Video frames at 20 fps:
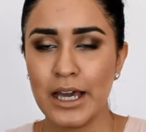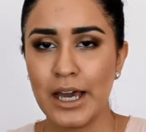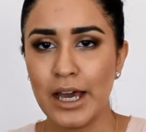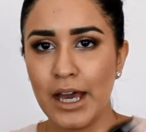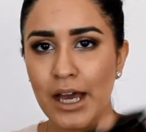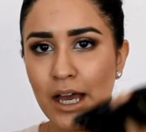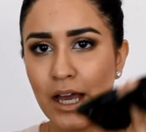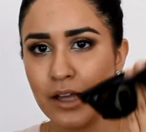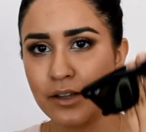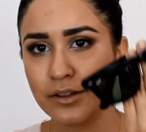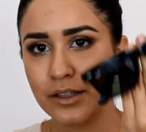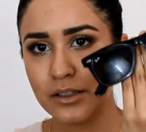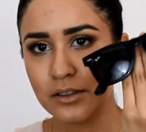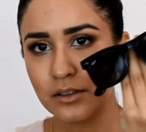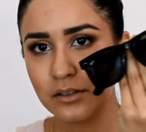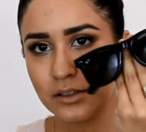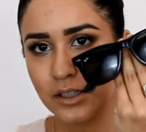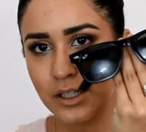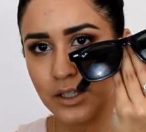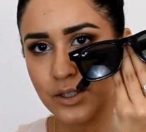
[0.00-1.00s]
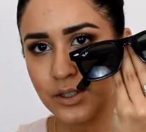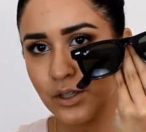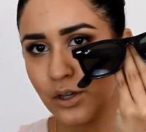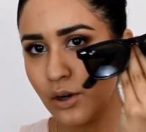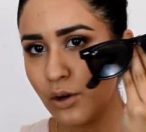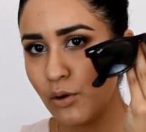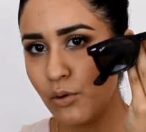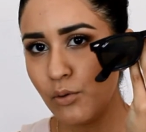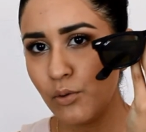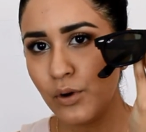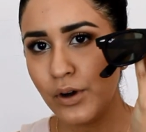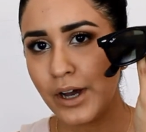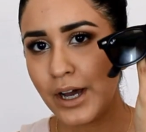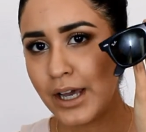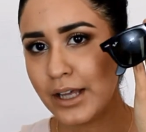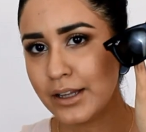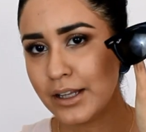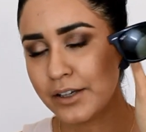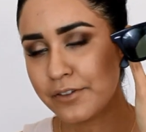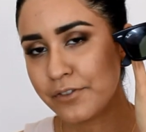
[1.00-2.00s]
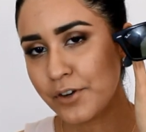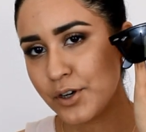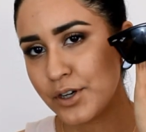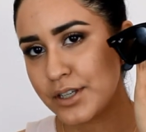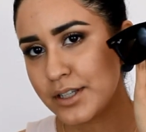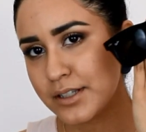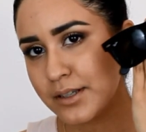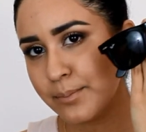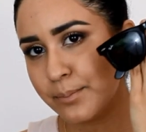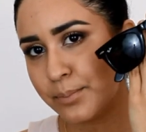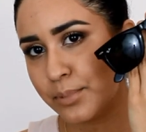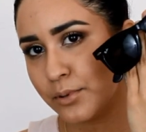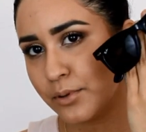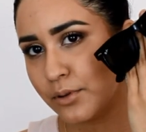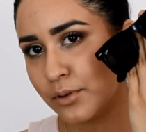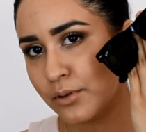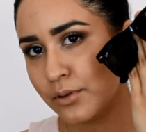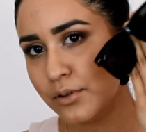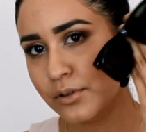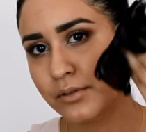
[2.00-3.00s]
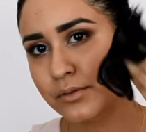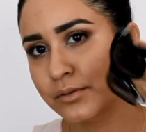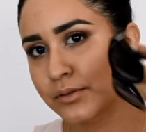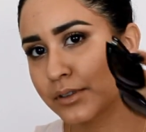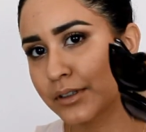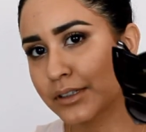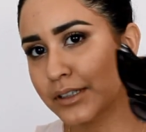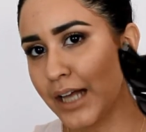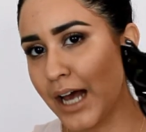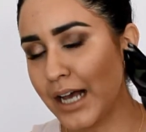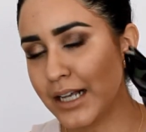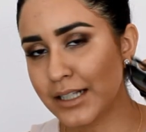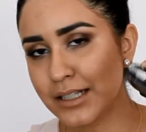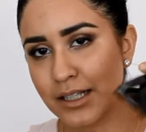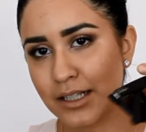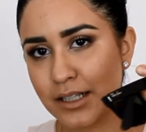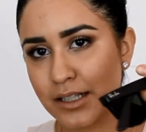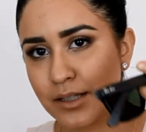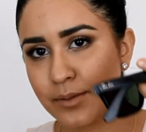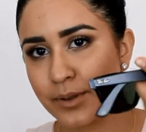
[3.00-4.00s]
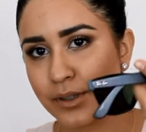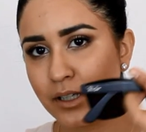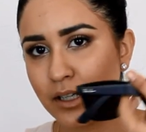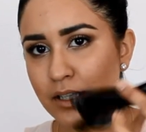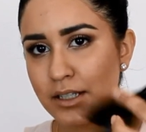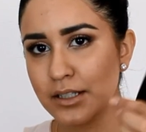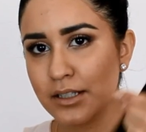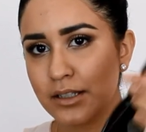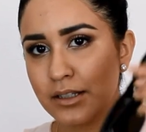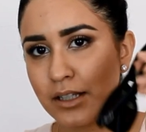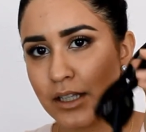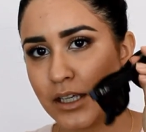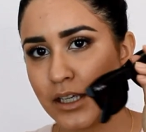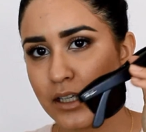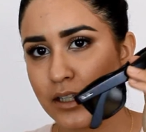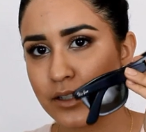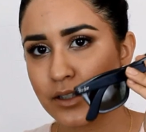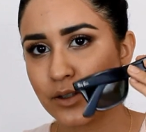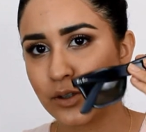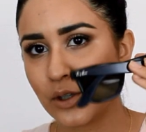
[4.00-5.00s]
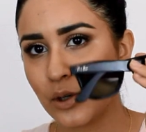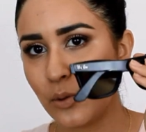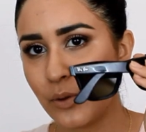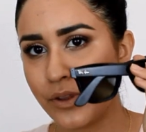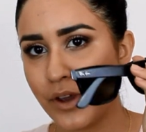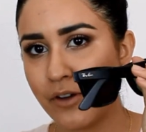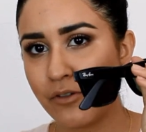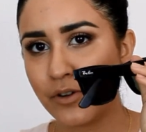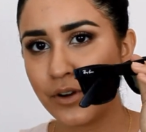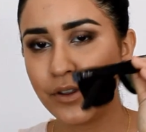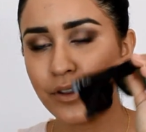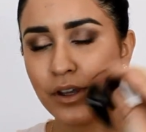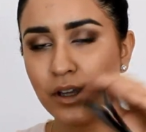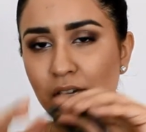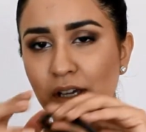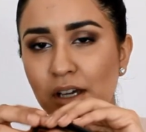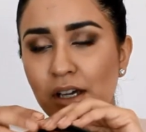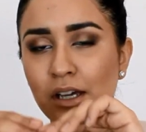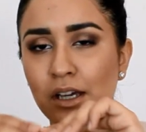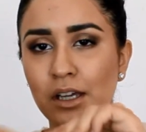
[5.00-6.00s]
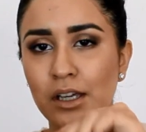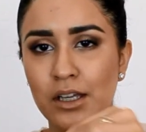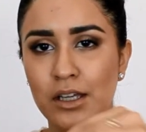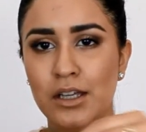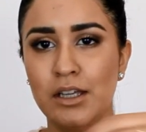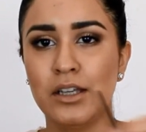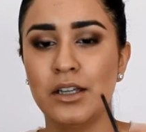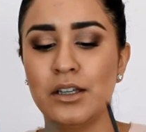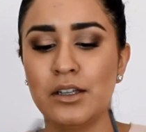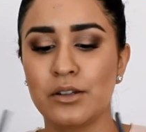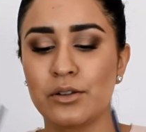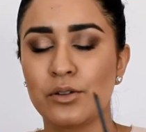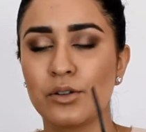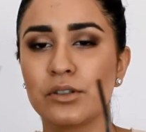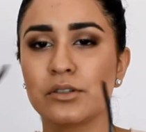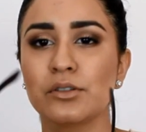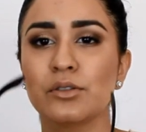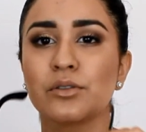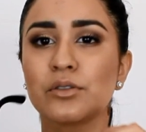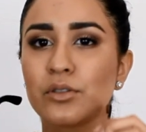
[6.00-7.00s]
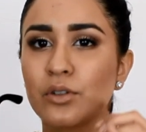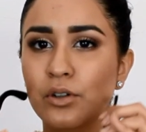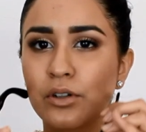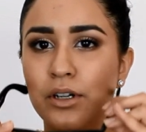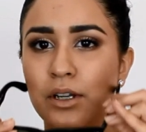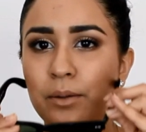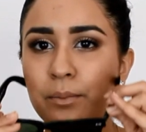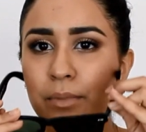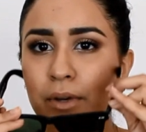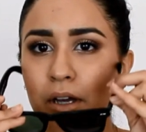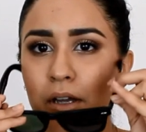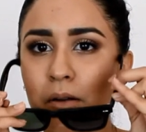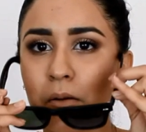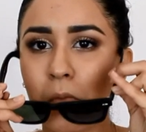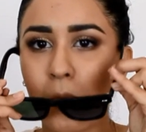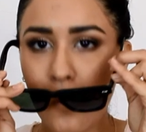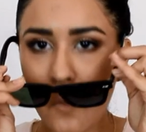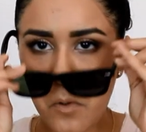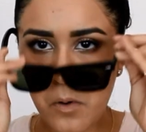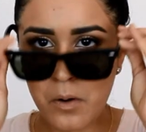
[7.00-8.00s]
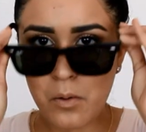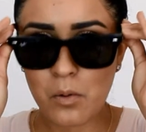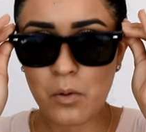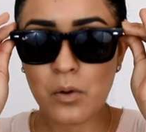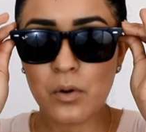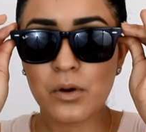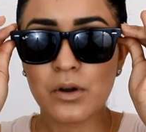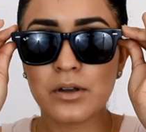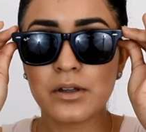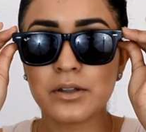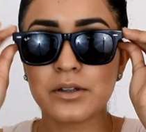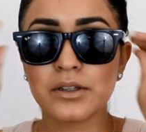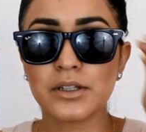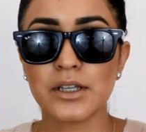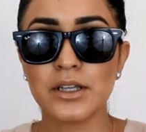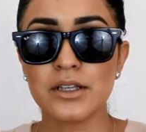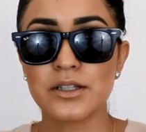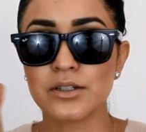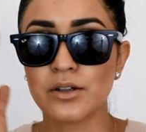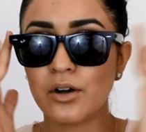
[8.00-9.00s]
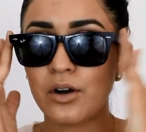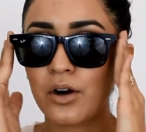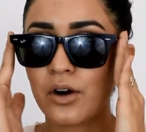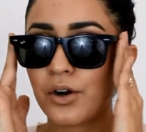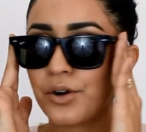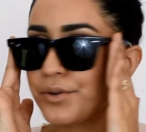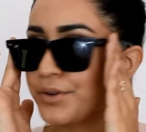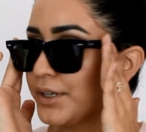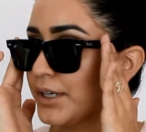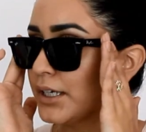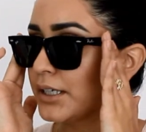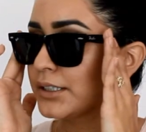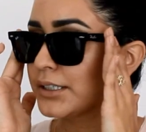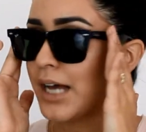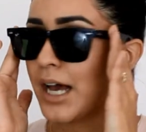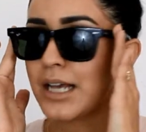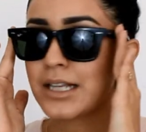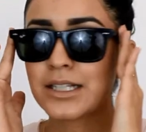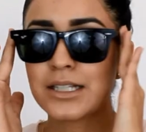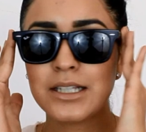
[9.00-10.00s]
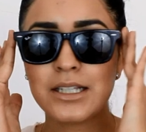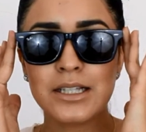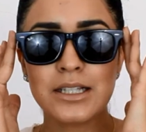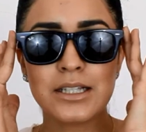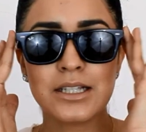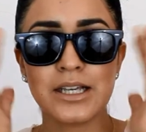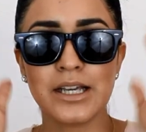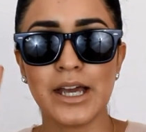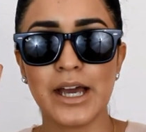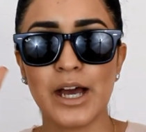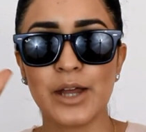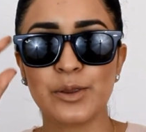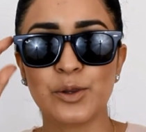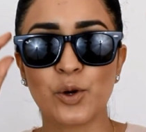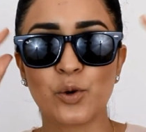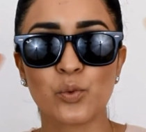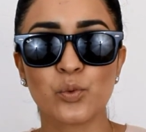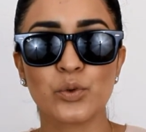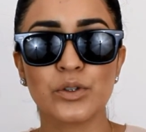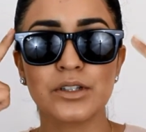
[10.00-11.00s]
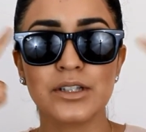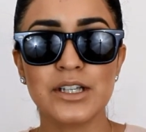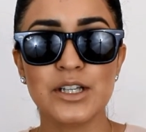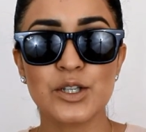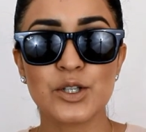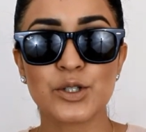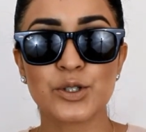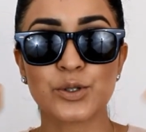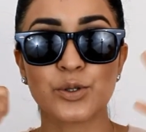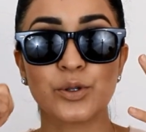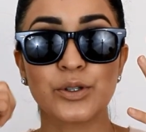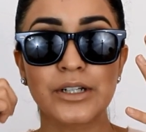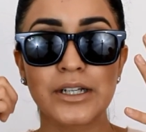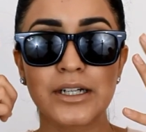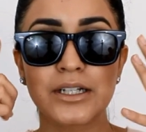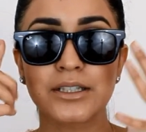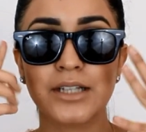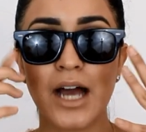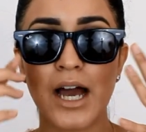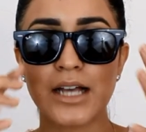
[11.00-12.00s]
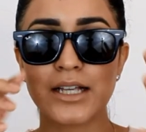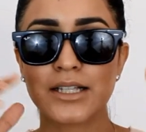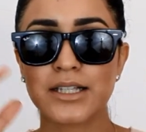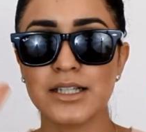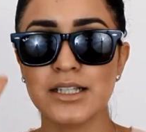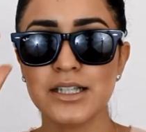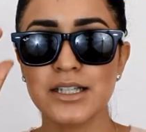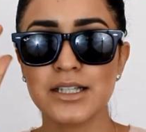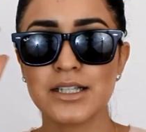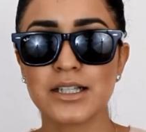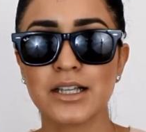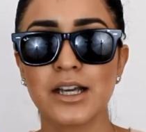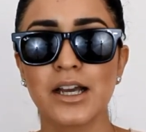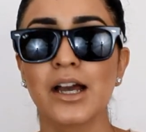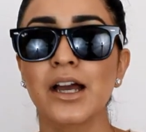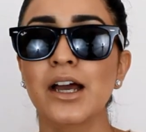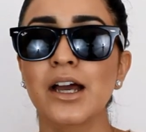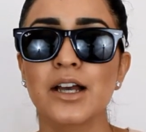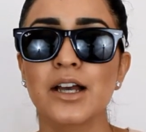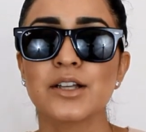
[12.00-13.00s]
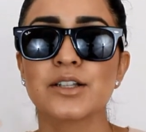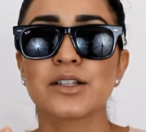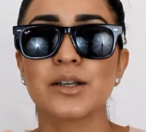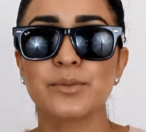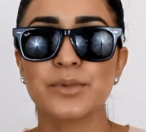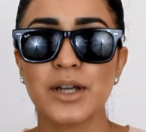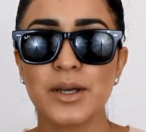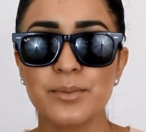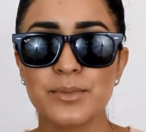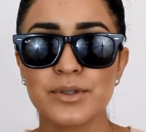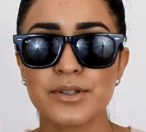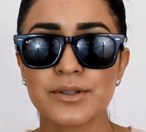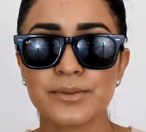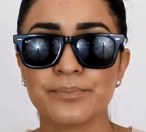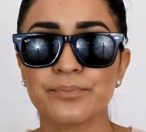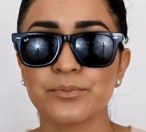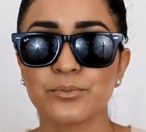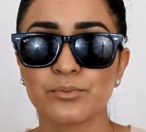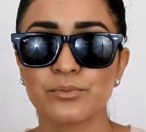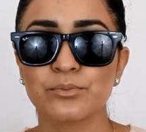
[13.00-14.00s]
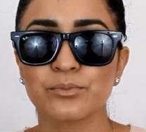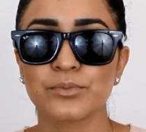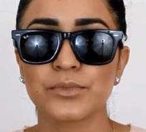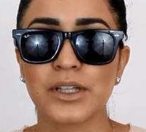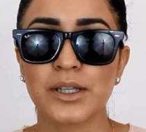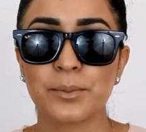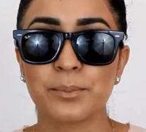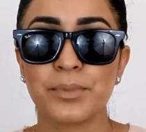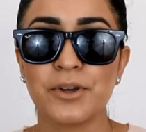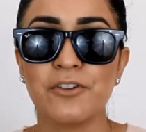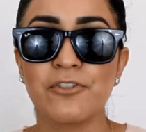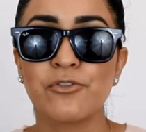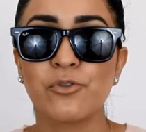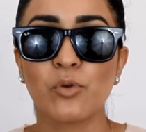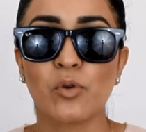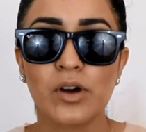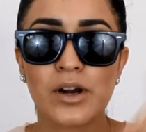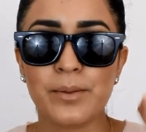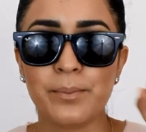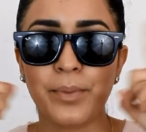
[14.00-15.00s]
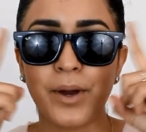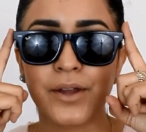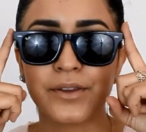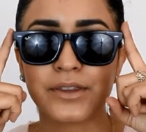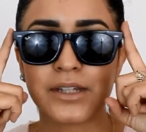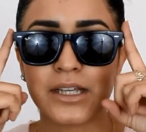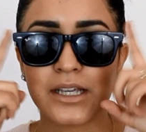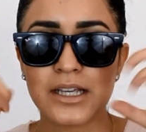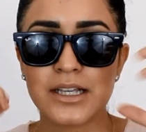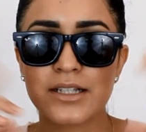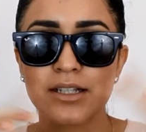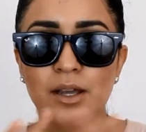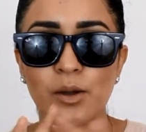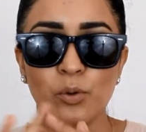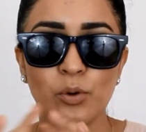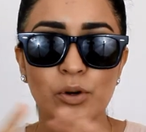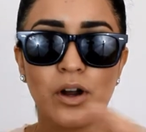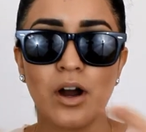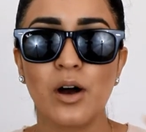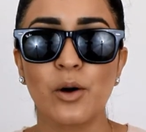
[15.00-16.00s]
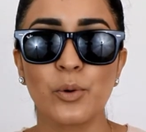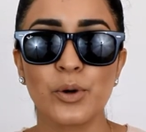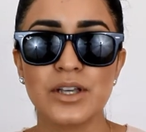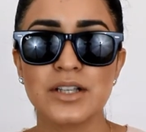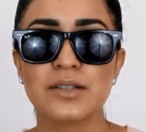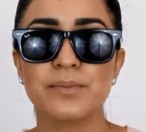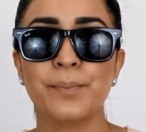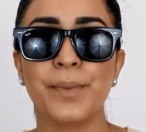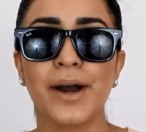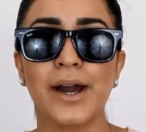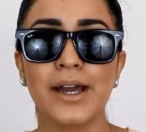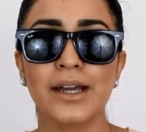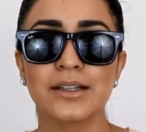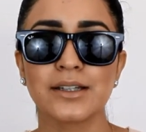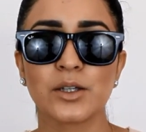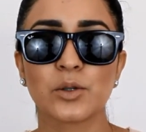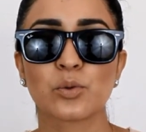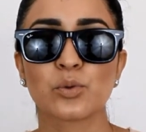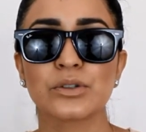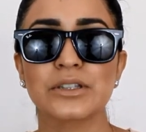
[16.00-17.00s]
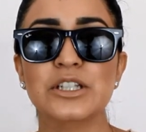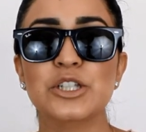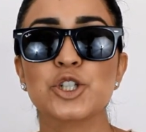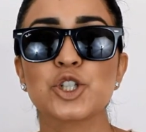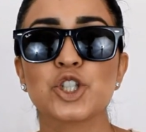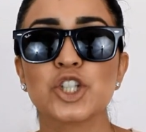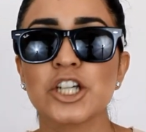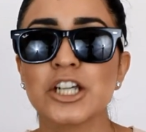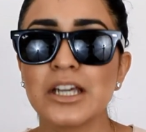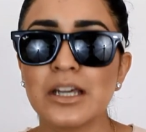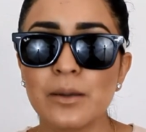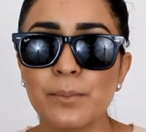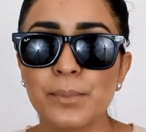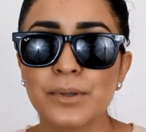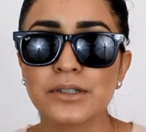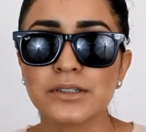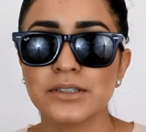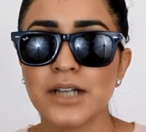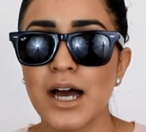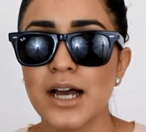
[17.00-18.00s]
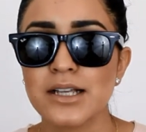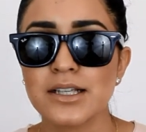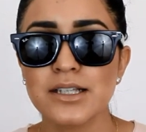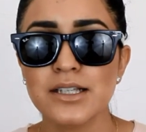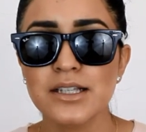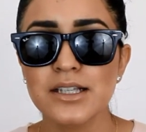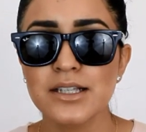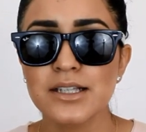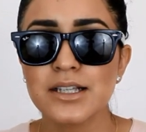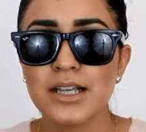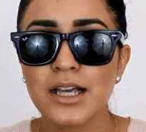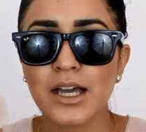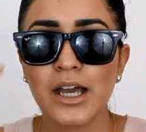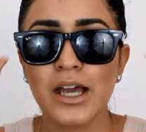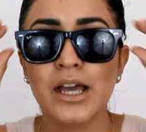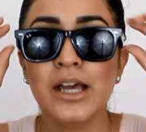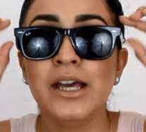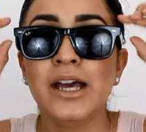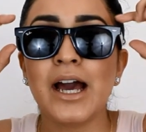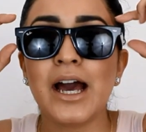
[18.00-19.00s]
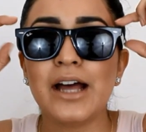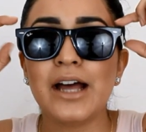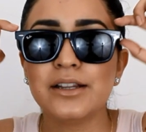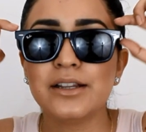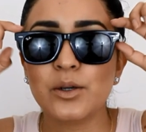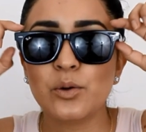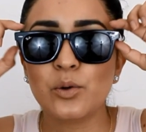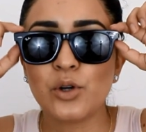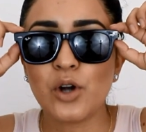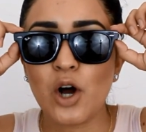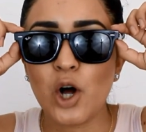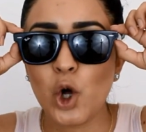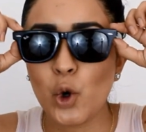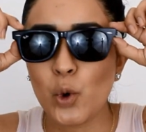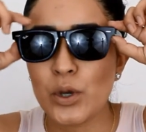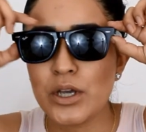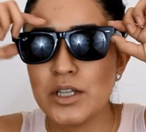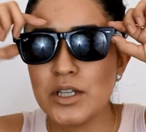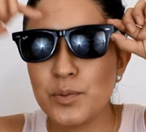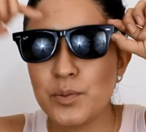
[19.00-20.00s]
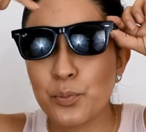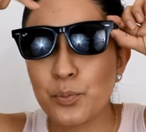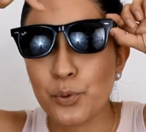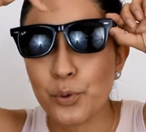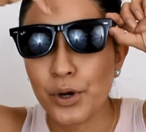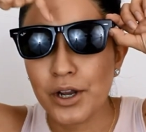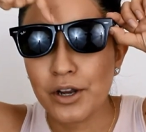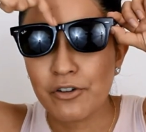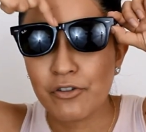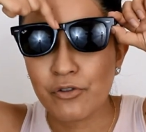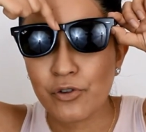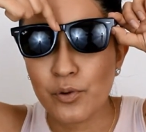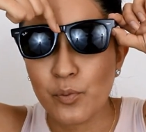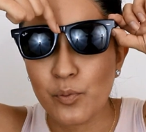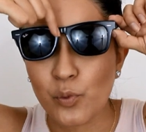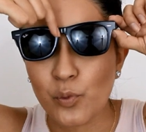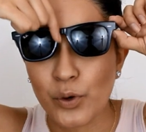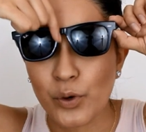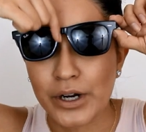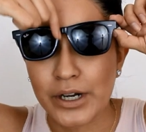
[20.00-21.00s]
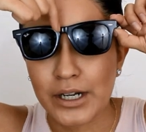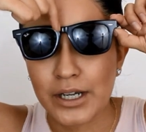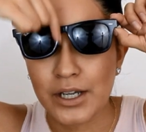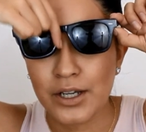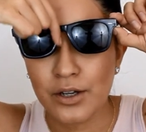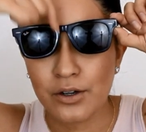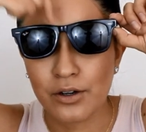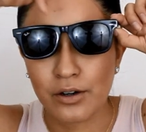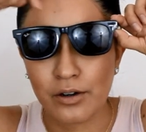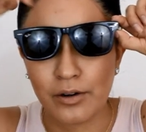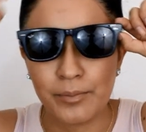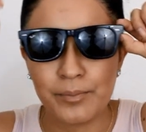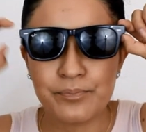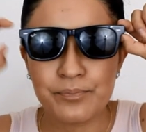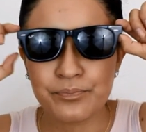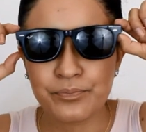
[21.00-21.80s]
and they look like so. I like very simple glasses because these go with everything. They're a little dirty, but these are the glasses, and they're really sturdy glasses. Sometimes, like before I bought these, I would always buy like really cheap glasses, and they would always break from right here.